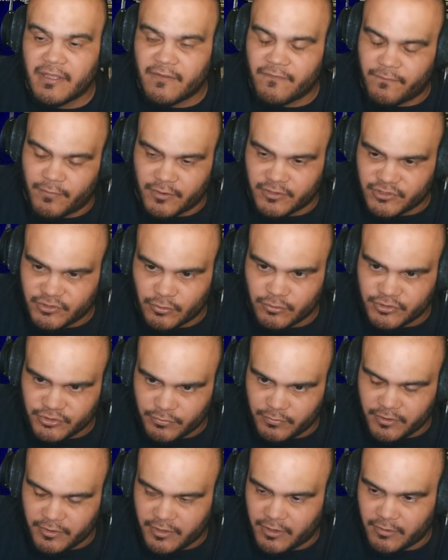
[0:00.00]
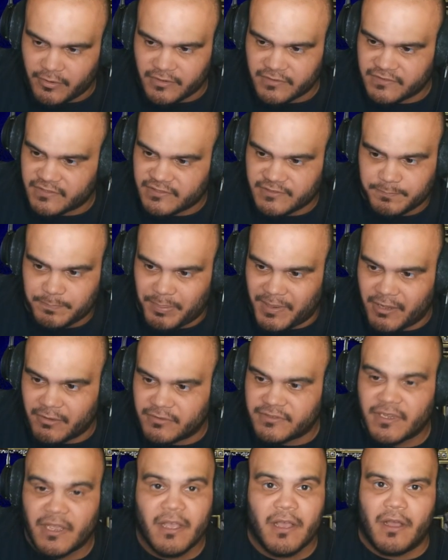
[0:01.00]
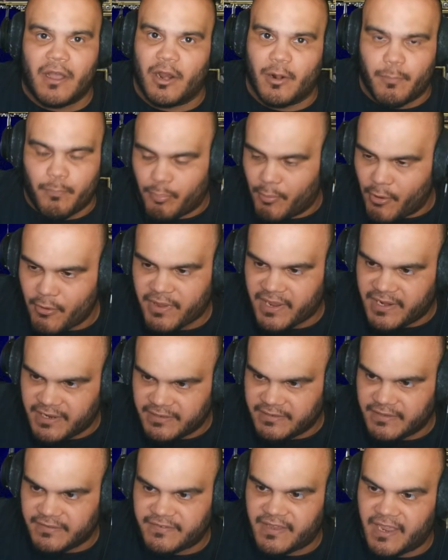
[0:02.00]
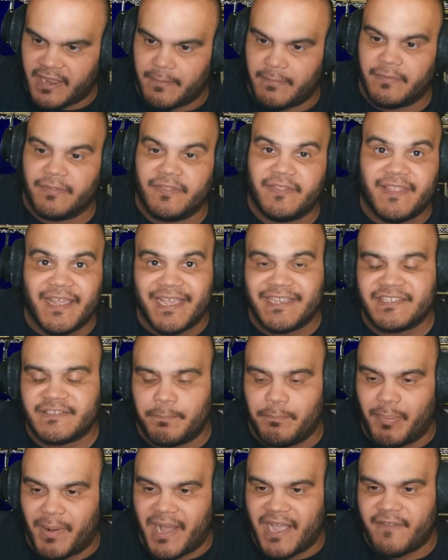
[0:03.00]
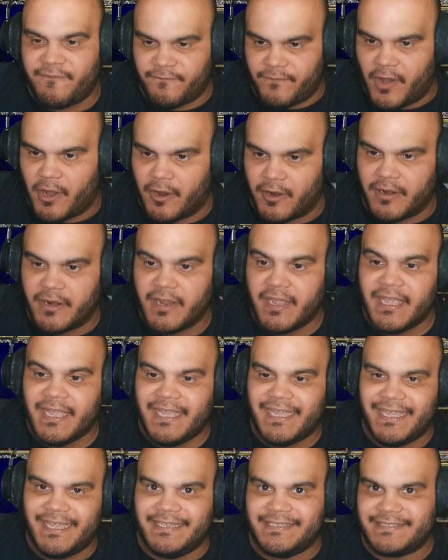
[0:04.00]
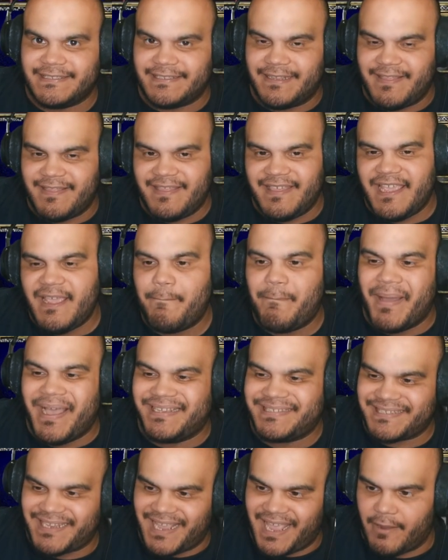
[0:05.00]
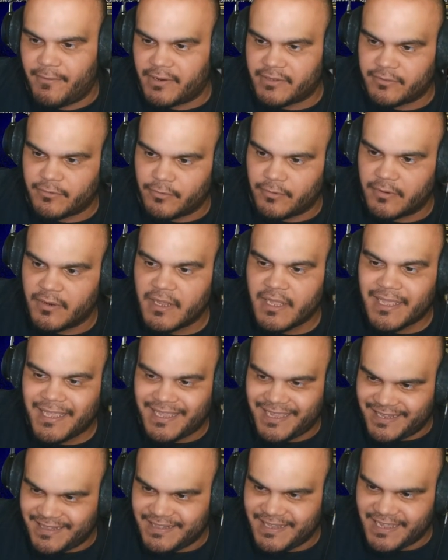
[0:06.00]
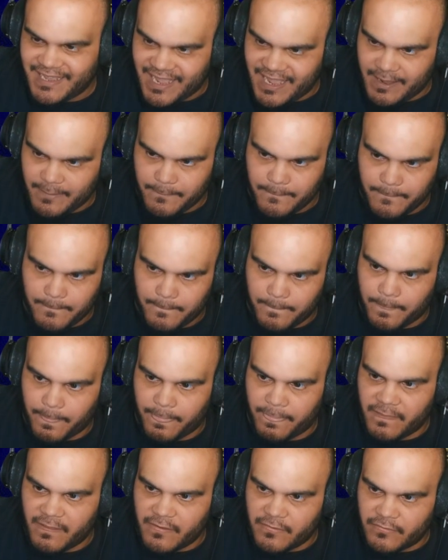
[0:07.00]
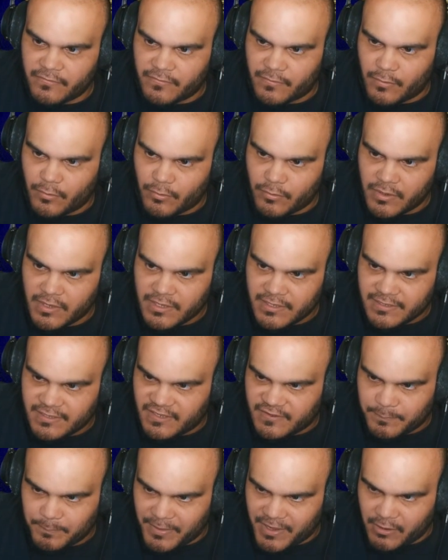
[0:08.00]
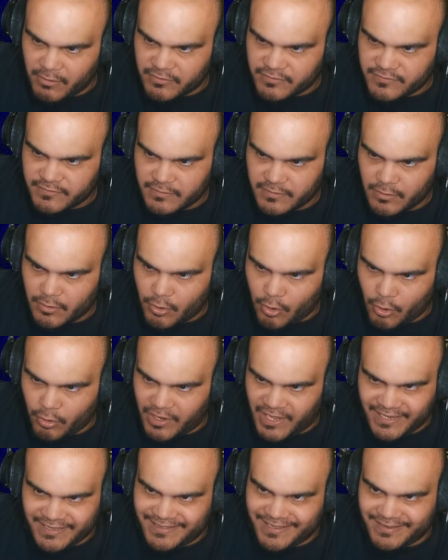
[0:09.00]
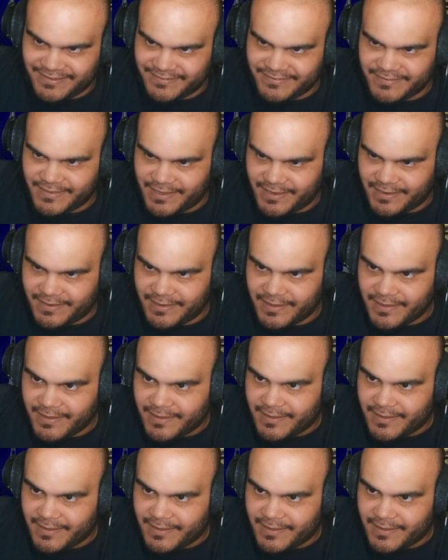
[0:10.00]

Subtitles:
for a sorcerer here, because the spells are broken in this game. This by far is the best character in the game. So the spells go like this. Like,